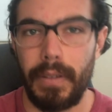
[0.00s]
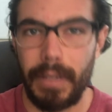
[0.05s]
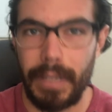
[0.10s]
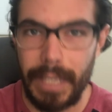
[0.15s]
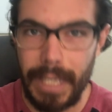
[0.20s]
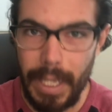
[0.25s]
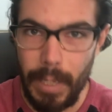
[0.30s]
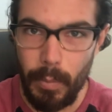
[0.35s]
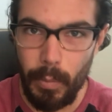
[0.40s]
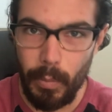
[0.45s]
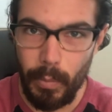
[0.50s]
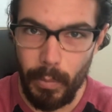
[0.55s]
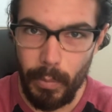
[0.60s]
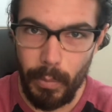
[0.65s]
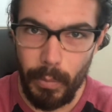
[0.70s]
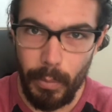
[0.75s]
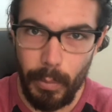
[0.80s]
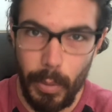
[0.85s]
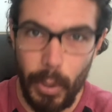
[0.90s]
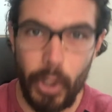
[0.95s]
keep
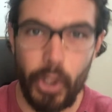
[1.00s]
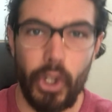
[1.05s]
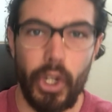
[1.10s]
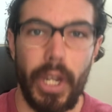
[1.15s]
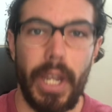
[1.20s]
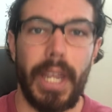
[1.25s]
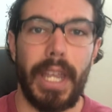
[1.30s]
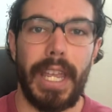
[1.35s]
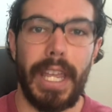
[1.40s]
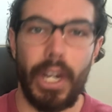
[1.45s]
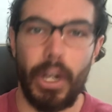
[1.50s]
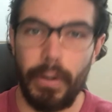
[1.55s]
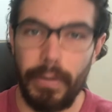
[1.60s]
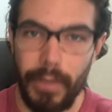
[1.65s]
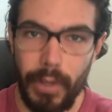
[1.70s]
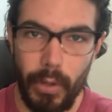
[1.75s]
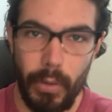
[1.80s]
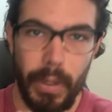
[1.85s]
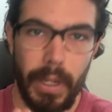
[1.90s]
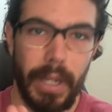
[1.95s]
pushing,
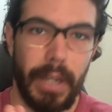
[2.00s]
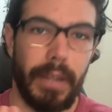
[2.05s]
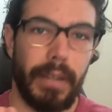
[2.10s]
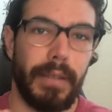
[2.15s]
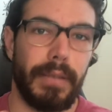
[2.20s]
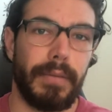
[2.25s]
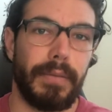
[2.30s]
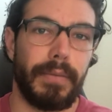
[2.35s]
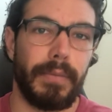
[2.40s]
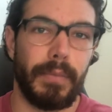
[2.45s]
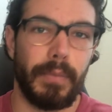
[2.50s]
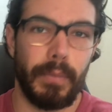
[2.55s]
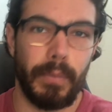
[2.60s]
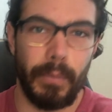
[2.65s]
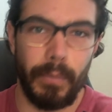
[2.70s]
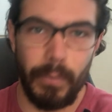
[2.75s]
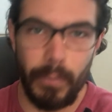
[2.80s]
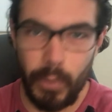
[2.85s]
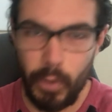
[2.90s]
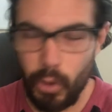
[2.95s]
interviewing,
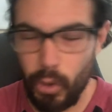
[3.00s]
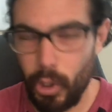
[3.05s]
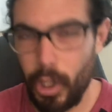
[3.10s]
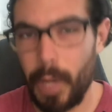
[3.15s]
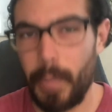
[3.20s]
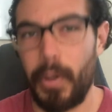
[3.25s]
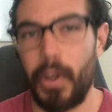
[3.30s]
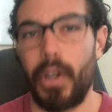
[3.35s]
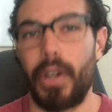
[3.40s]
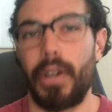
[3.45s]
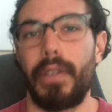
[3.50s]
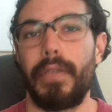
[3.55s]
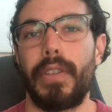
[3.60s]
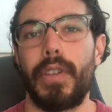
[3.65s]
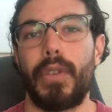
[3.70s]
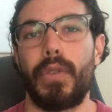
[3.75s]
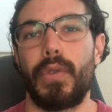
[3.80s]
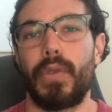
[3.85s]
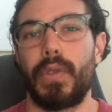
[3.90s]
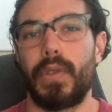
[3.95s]
screwing up your
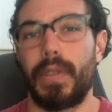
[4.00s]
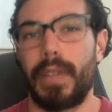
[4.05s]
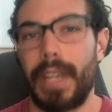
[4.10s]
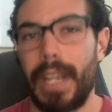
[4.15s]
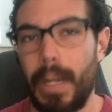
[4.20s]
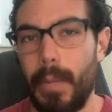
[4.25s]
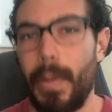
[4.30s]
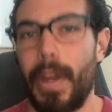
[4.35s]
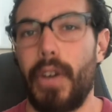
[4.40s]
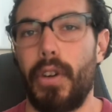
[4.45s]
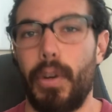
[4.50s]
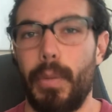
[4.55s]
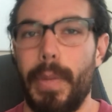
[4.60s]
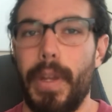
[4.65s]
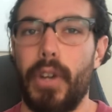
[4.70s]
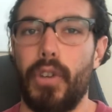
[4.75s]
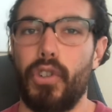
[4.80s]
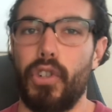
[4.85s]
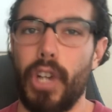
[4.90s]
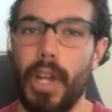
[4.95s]
interviews, getting better and
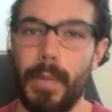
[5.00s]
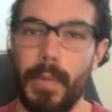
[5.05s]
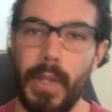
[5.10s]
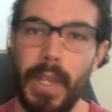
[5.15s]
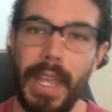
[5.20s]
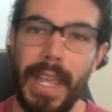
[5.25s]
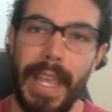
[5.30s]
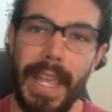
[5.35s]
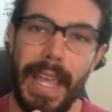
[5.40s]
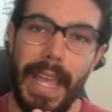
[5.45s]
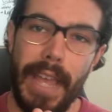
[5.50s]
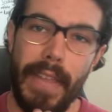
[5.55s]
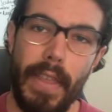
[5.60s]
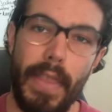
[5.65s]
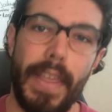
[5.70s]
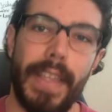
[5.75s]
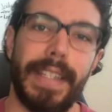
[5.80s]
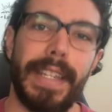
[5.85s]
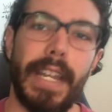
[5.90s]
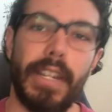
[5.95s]
better jobs. And
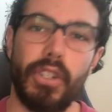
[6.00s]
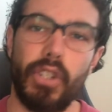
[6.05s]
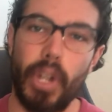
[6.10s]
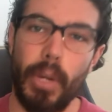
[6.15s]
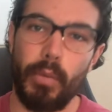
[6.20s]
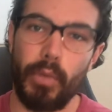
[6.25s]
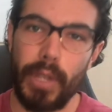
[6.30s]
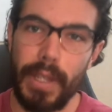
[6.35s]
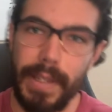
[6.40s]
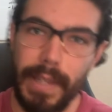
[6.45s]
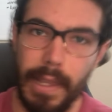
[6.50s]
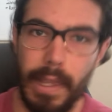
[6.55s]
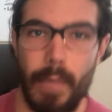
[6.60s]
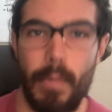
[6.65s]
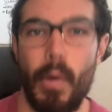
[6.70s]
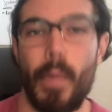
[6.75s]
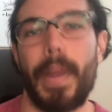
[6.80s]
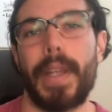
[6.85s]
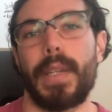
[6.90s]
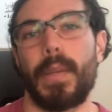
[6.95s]
then this next job really set the
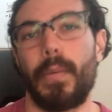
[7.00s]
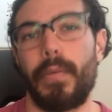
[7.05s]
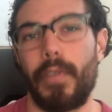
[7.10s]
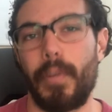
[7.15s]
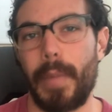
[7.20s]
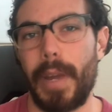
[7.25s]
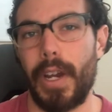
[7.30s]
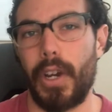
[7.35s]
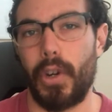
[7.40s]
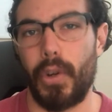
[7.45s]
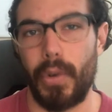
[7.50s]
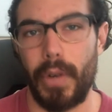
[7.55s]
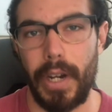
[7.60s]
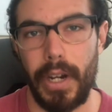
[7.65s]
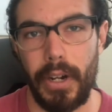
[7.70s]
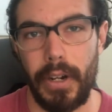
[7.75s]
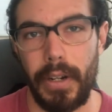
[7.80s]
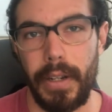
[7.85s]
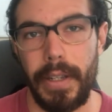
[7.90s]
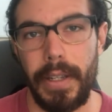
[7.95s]
momentum for my
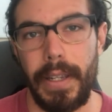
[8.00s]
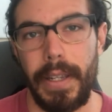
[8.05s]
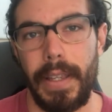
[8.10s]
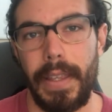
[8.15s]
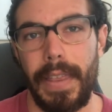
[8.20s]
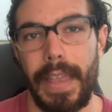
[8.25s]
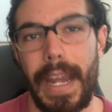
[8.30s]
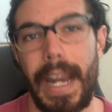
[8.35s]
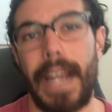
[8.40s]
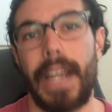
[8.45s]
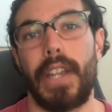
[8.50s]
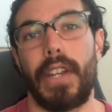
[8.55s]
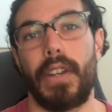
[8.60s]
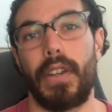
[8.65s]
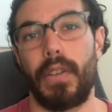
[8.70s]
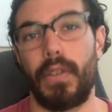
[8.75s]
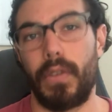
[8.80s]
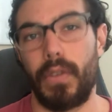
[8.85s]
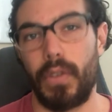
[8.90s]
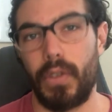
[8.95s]
career that I
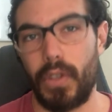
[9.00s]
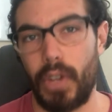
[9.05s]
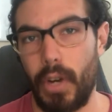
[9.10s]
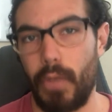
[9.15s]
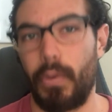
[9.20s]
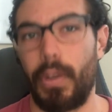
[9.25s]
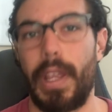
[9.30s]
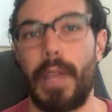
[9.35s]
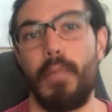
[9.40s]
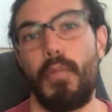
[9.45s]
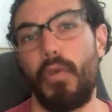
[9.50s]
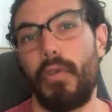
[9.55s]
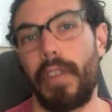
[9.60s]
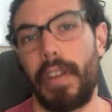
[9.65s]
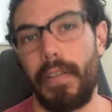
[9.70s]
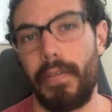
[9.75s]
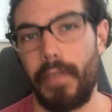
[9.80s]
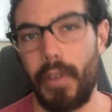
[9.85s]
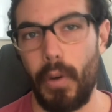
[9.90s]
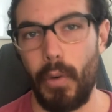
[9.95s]
could start really
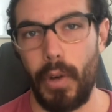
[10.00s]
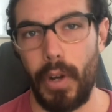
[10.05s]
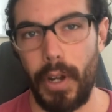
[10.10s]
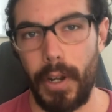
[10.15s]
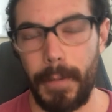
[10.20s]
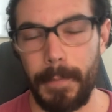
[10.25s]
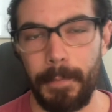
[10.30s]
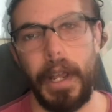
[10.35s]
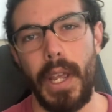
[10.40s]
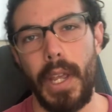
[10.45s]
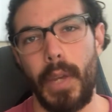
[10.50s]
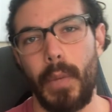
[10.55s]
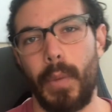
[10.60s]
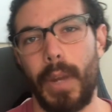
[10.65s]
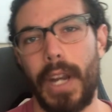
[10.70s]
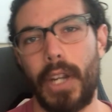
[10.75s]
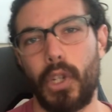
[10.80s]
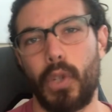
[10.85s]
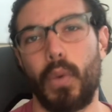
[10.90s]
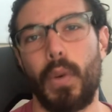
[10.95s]
moving forward on.
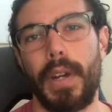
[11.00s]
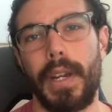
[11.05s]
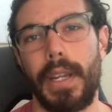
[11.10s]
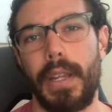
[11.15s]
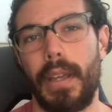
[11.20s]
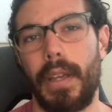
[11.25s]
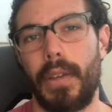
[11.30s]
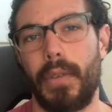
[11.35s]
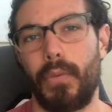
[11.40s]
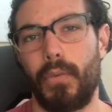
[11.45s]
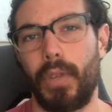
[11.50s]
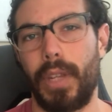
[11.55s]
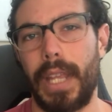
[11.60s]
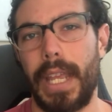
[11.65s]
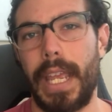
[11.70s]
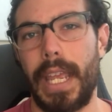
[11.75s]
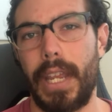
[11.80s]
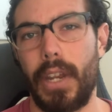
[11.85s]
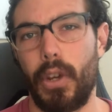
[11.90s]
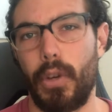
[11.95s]
But I just wanted to
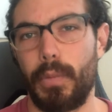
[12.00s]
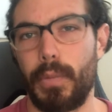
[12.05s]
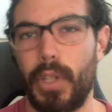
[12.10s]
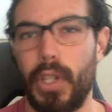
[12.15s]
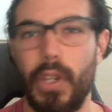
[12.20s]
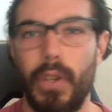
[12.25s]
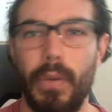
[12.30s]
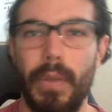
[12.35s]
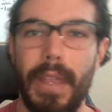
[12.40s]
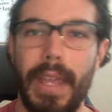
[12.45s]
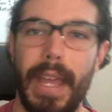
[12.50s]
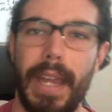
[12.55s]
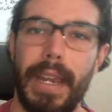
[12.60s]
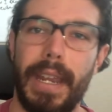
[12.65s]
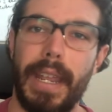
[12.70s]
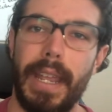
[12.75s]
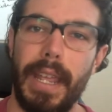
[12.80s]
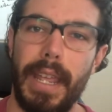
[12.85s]
really hit home to you that